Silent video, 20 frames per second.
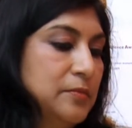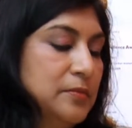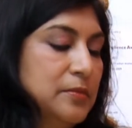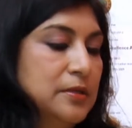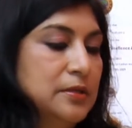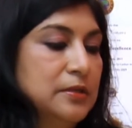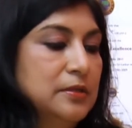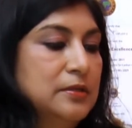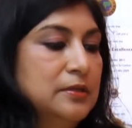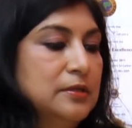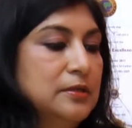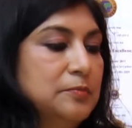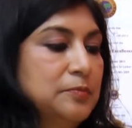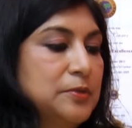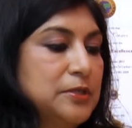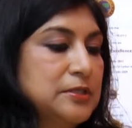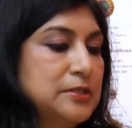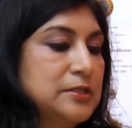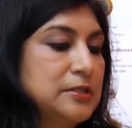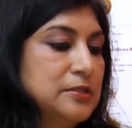the
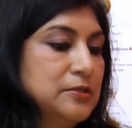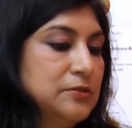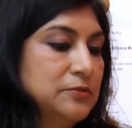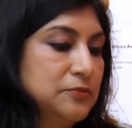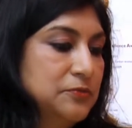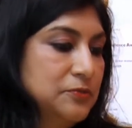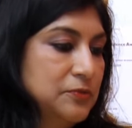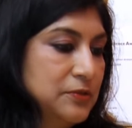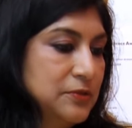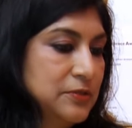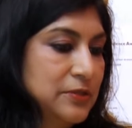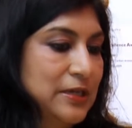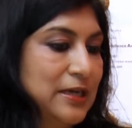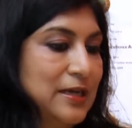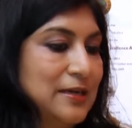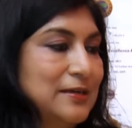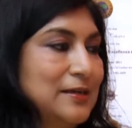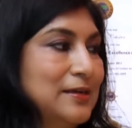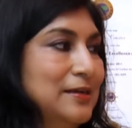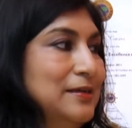president of Sri
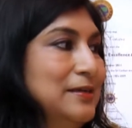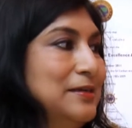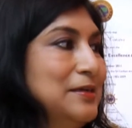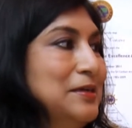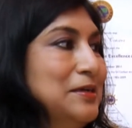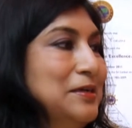Lanka,